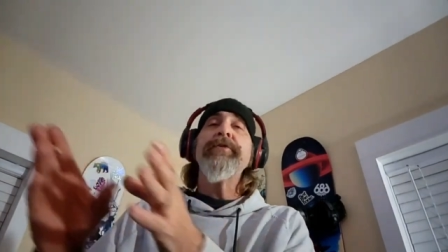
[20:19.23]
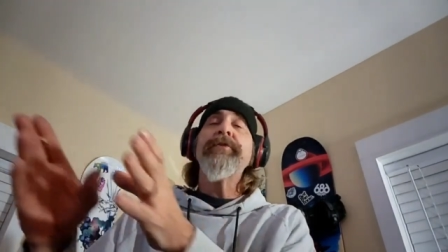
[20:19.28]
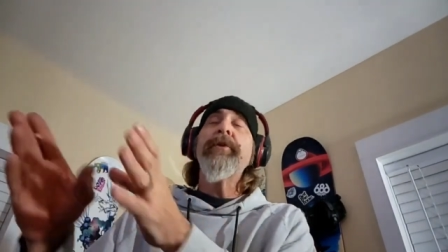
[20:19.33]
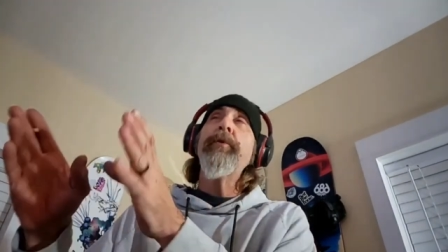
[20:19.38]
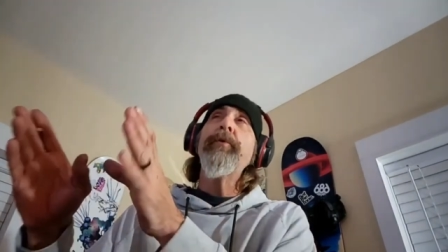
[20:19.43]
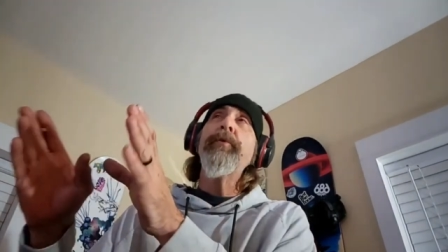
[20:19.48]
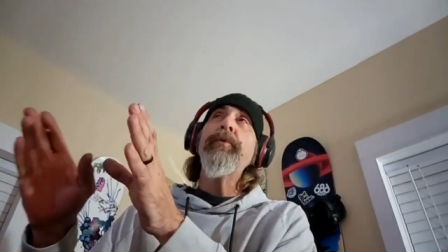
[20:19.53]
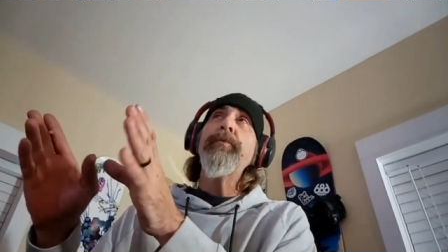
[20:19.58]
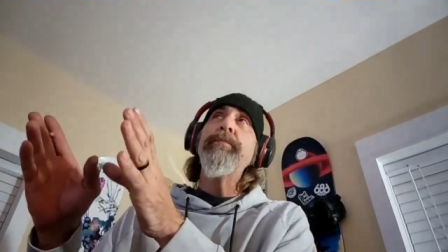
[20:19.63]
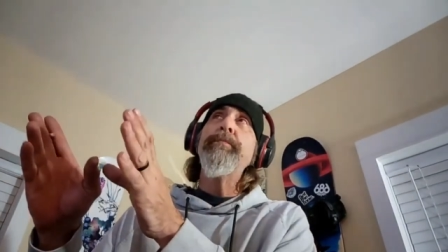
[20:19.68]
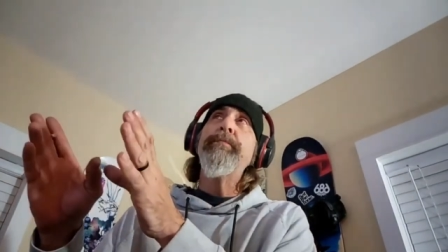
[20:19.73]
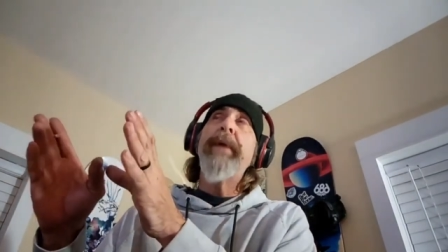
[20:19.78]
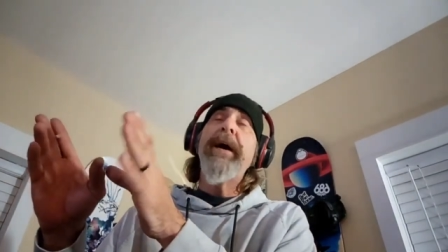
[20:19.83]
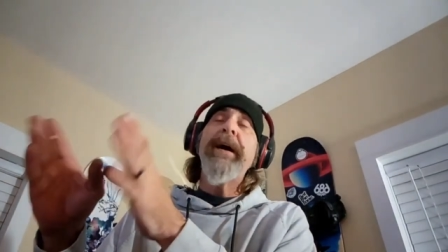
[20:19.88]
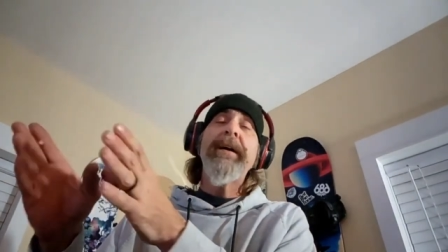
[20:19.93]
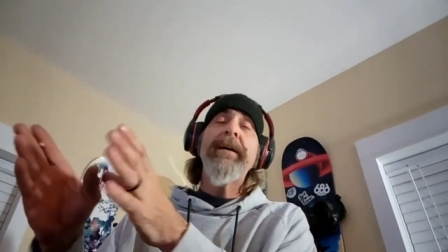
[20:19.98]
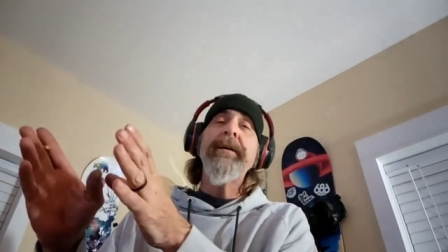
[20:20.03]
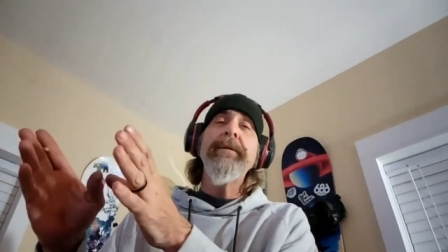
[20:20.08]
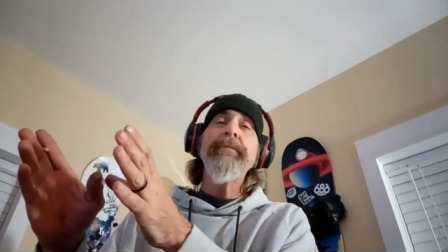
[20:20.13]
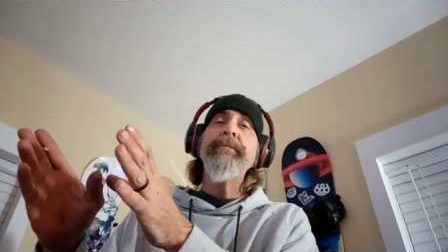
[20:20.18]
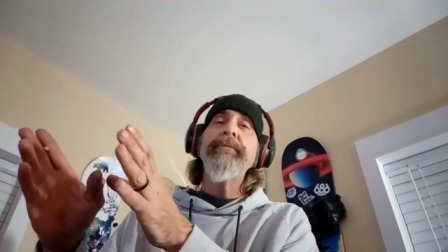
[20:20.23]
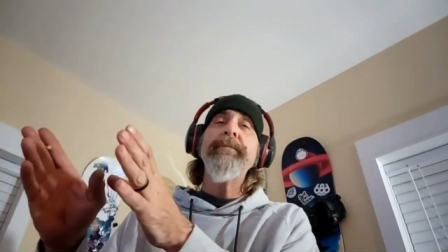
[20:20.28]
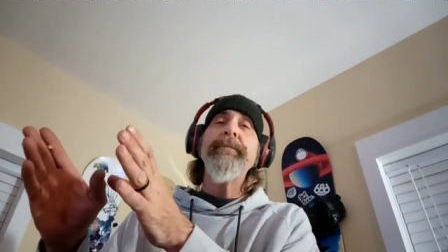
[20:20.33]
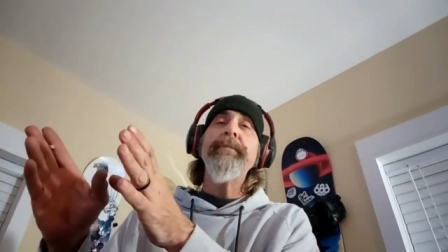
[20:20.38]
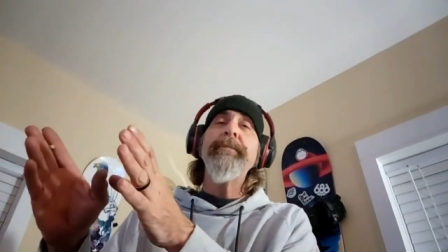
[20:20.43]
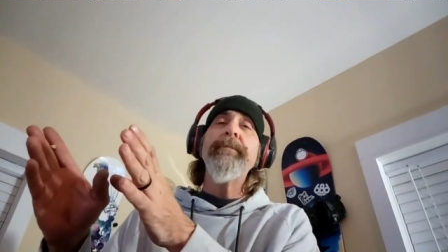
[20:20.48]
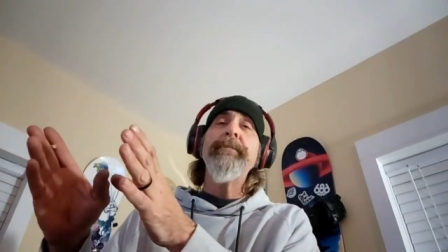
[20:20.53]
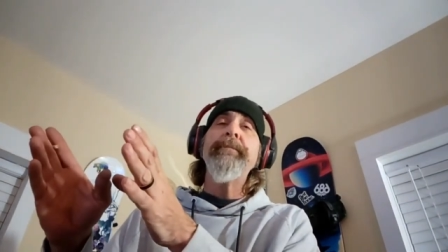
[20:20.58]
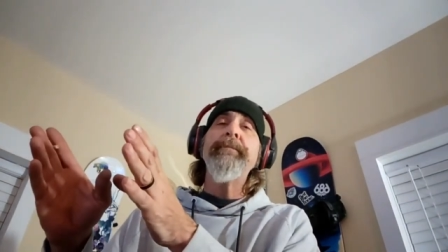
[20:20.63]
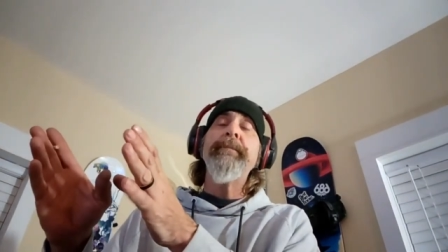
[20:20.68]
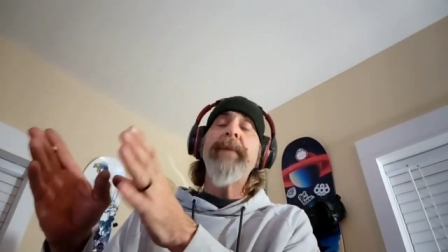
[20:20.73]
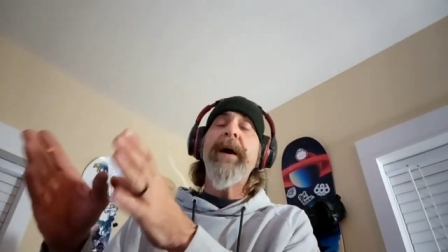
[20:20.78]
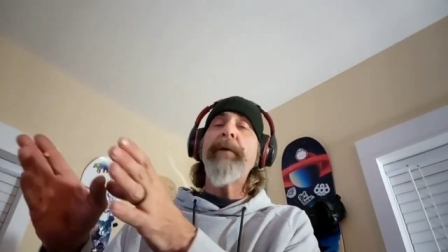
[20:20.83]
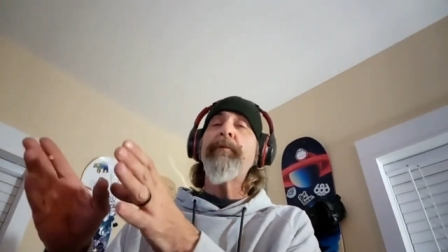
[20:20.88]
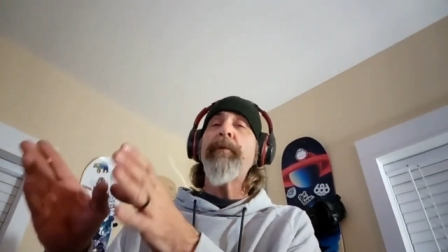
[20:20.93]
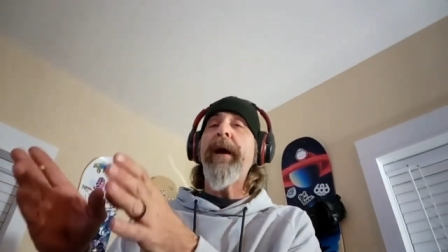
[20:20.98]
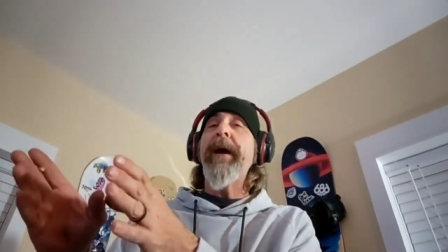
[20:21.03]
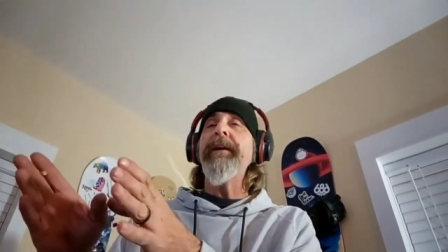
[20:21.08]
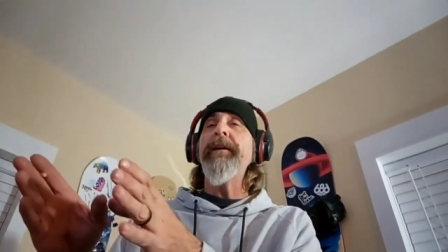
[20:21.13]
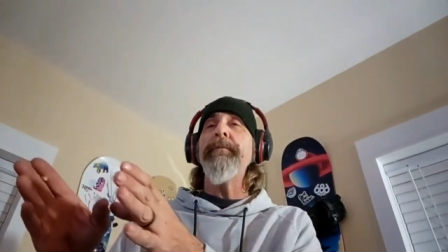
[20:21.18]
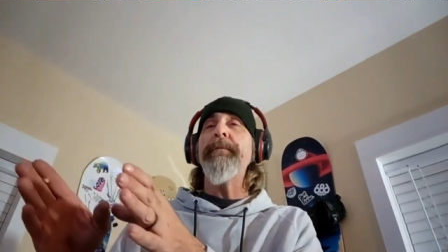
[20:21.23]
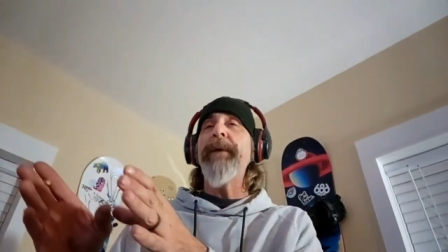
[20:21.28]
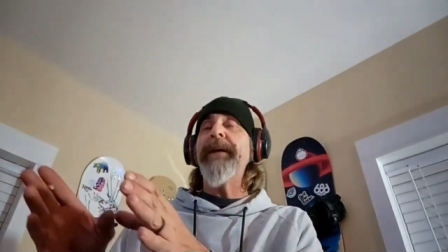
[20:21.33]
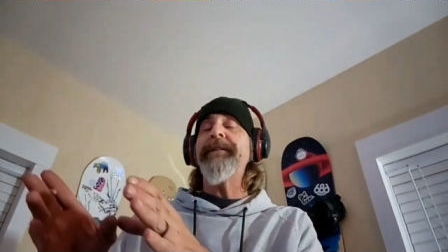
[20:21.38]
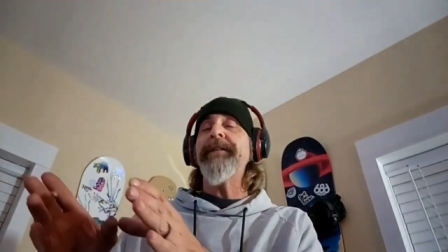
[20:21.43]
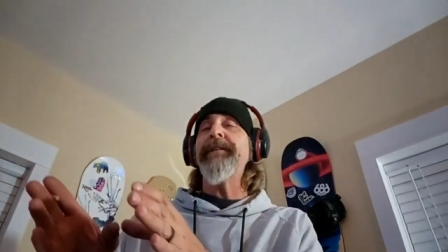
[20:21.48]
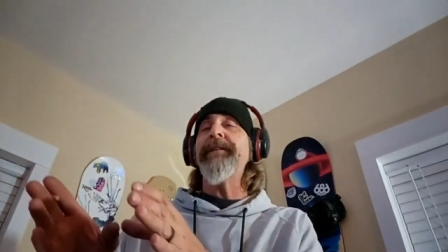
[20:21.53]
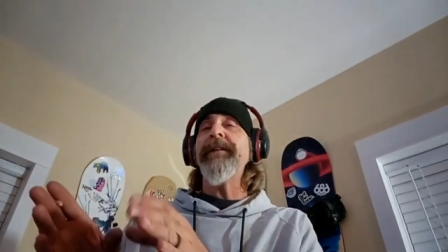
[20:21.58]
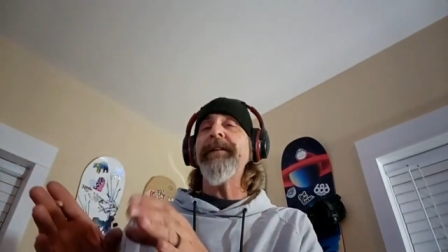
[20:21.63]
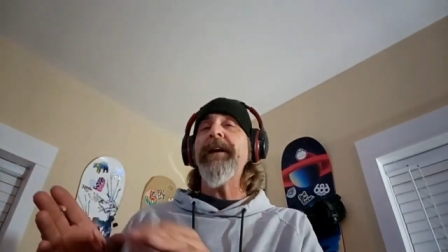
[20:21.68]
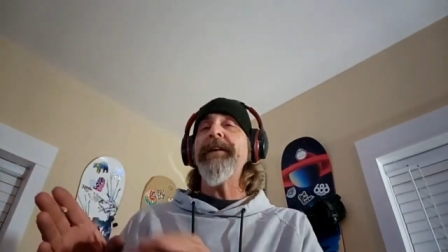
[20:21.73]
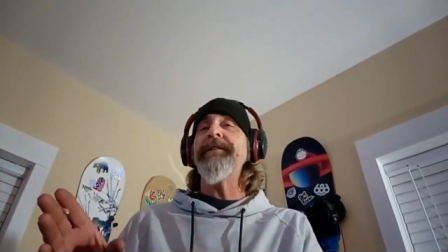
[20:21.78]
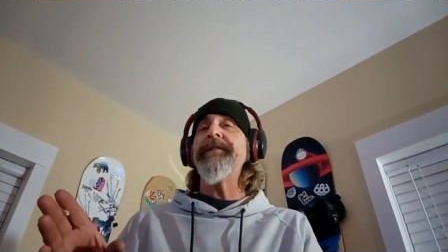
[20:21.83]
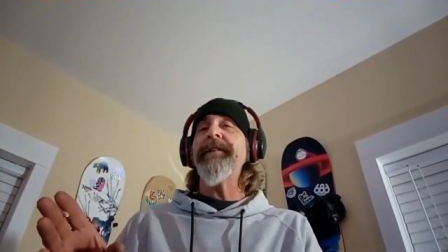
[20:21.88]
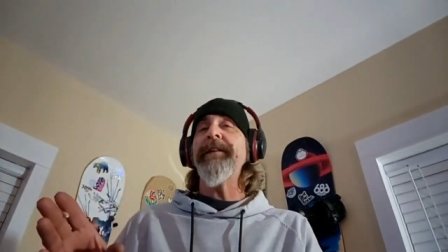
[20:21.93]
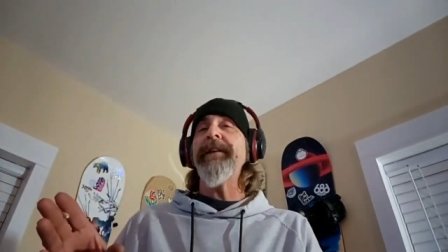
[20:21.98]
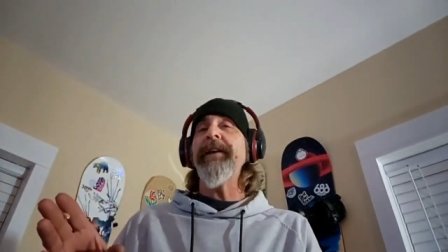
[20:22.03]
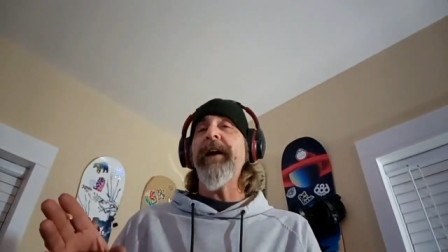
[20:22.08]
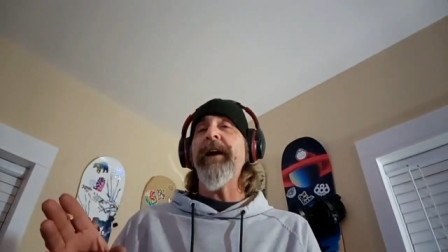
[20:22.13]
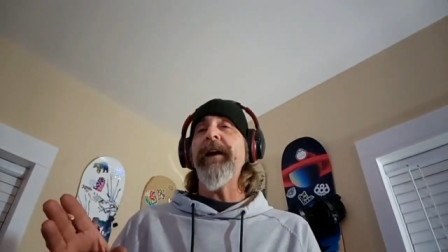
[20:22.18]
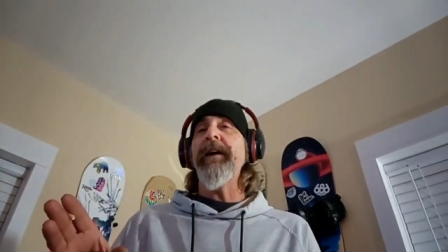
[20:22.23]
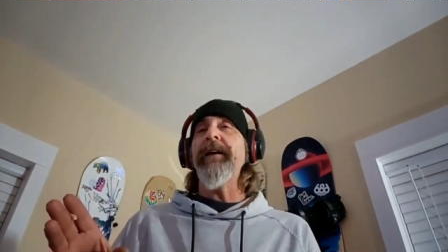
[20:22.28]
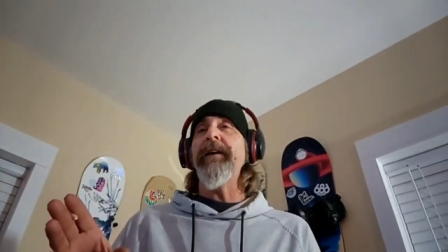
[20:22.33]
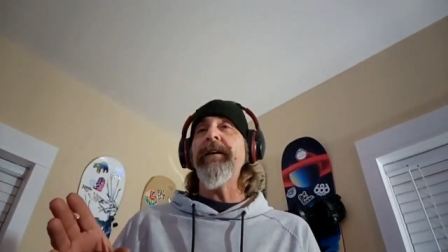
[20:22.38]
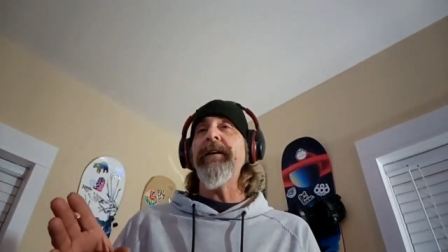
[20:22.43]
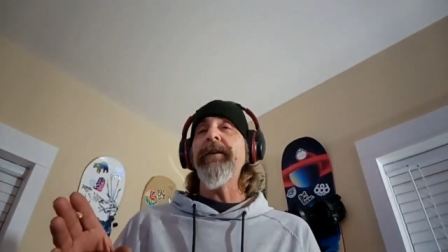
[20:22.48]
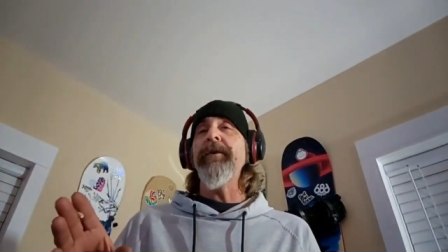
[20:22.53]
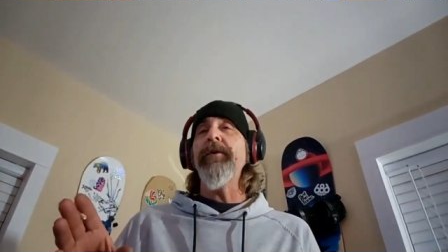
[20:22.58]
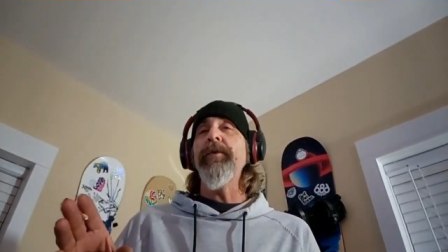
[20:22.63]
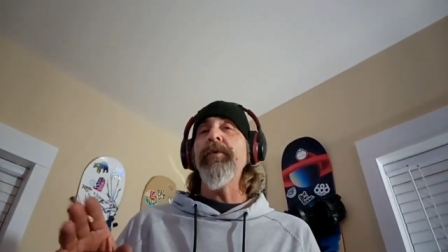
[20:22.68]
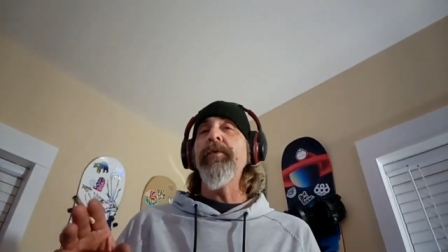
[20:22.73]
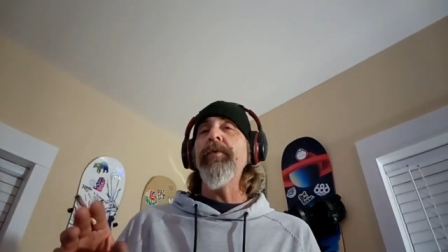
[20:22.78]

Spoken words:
So my rant about the THCA